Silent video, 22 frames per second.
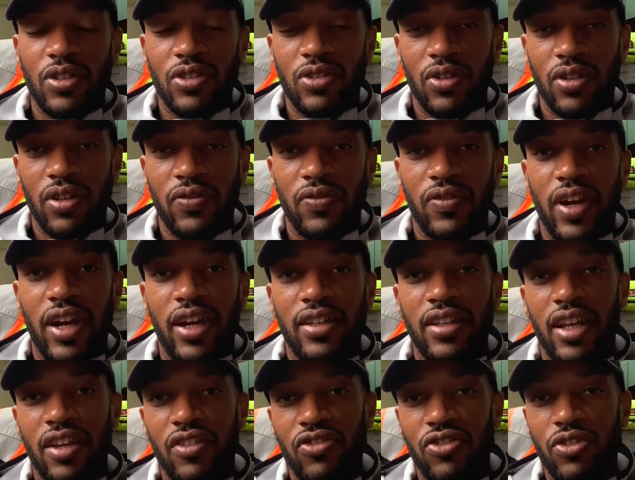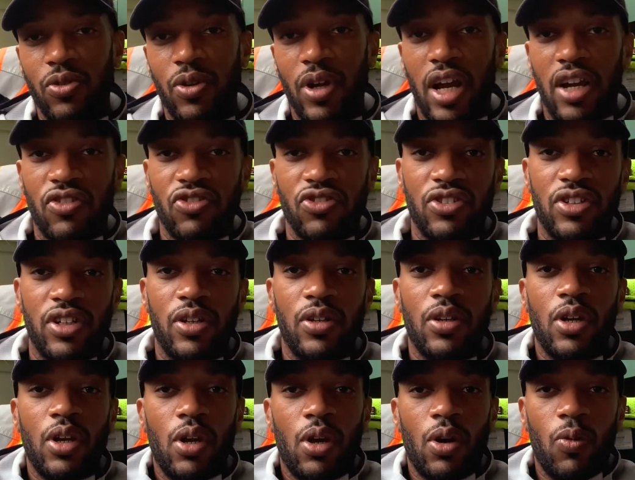on the fact that you actually
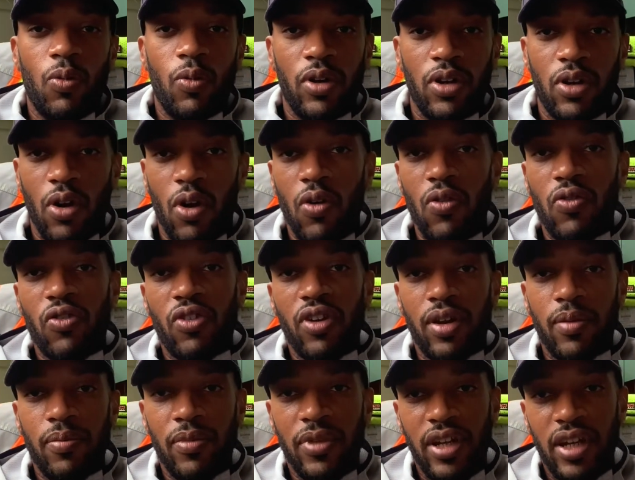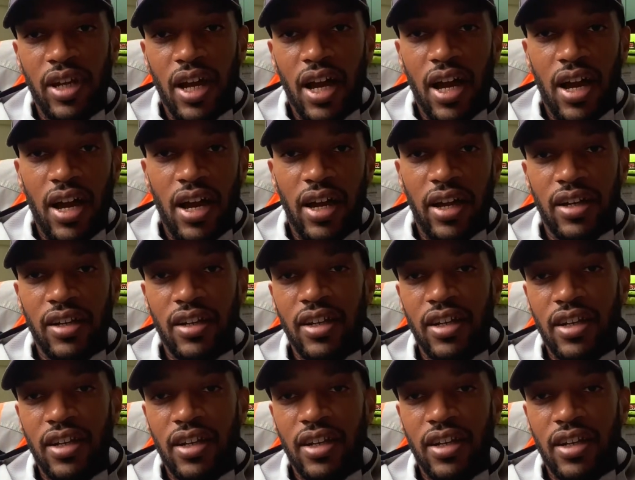went over and beyond